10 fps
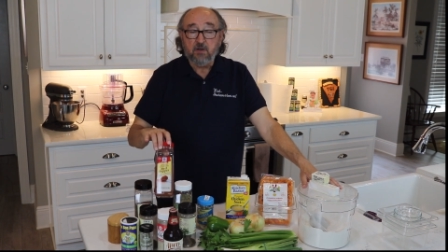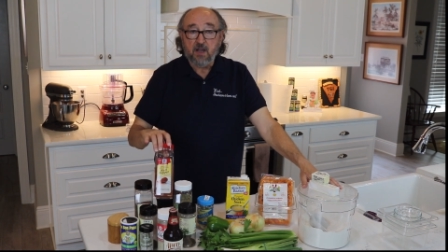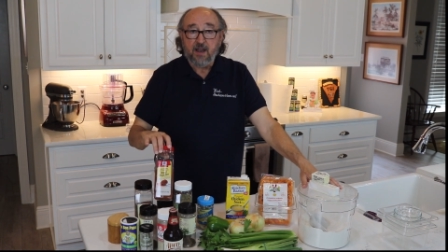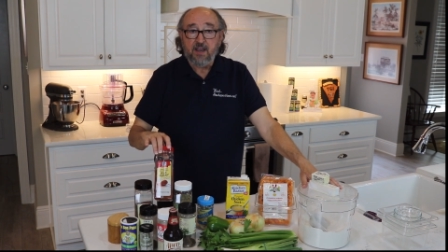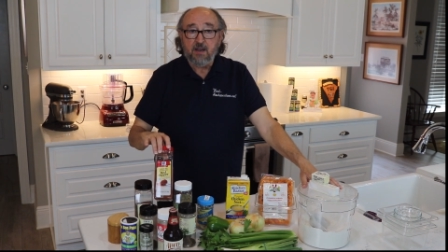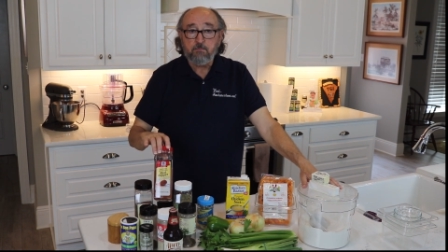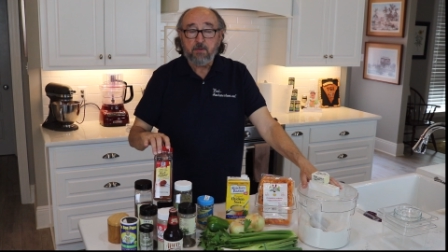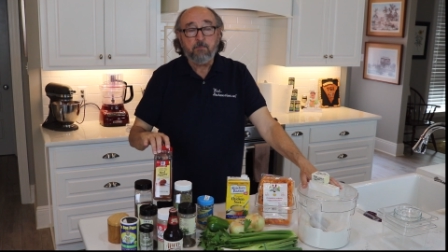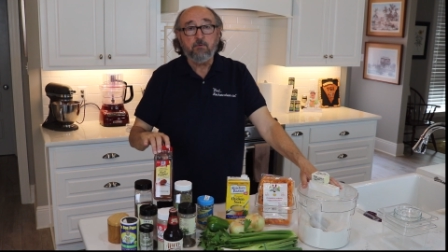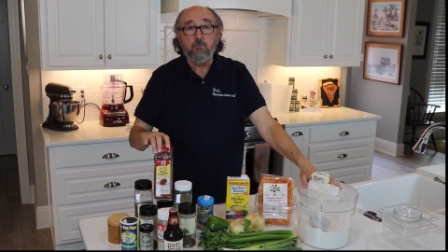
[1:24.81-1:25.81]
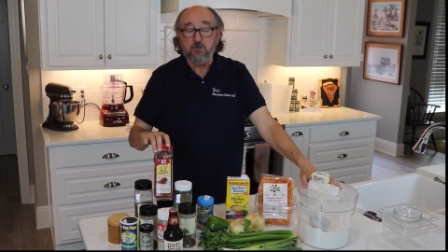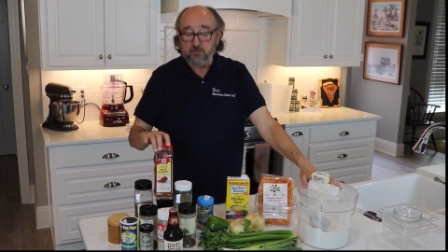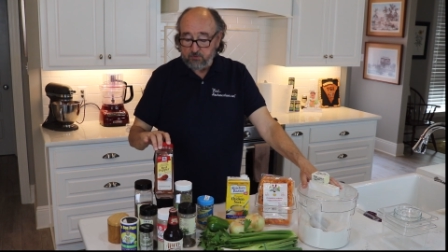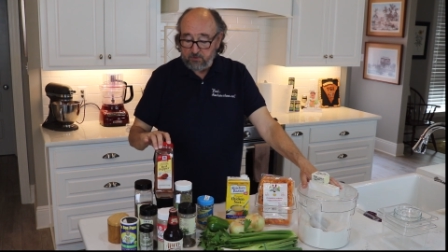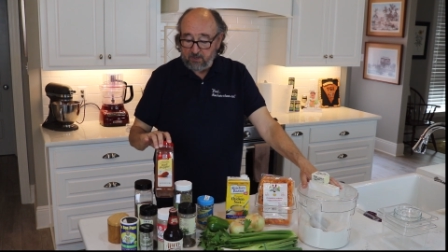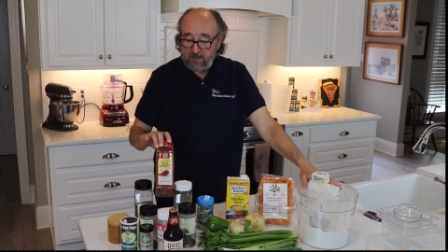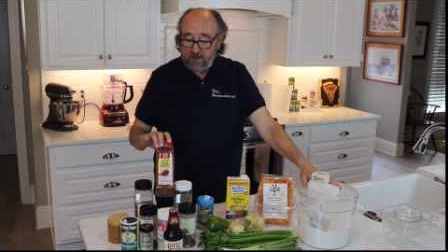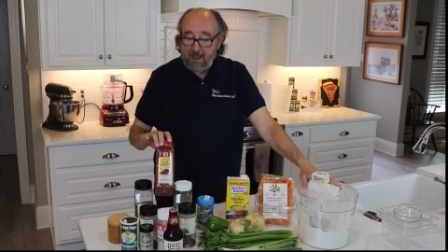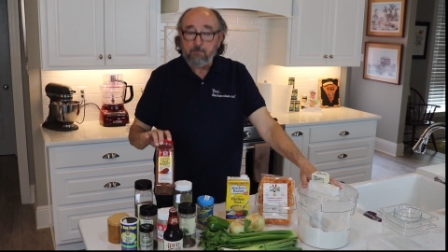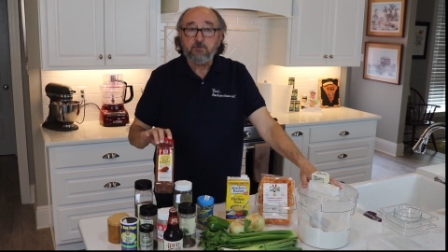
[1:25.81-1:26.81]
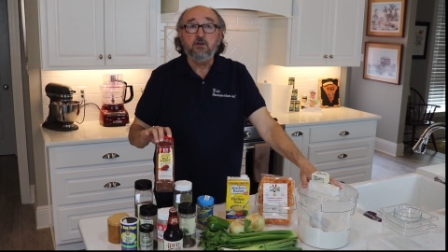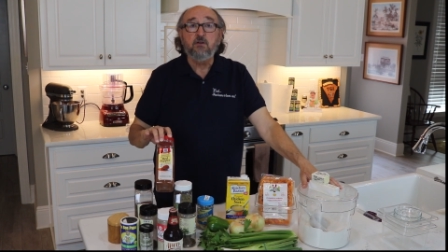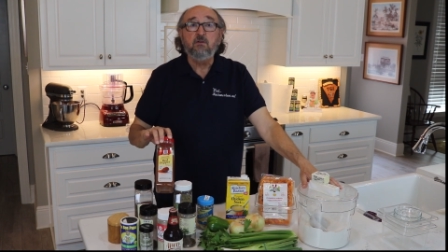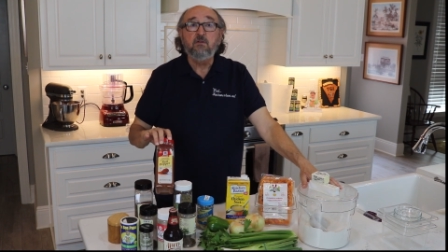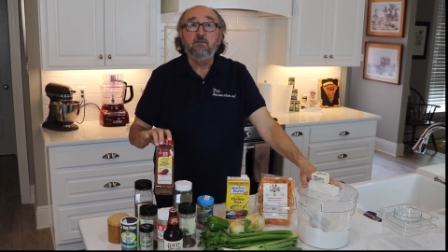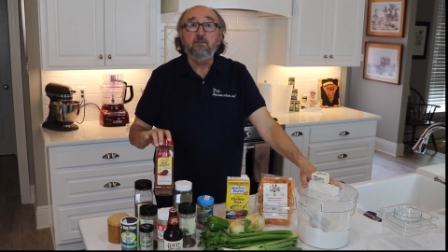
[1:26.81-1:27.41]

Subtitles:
cayenne pepper, which is really an optional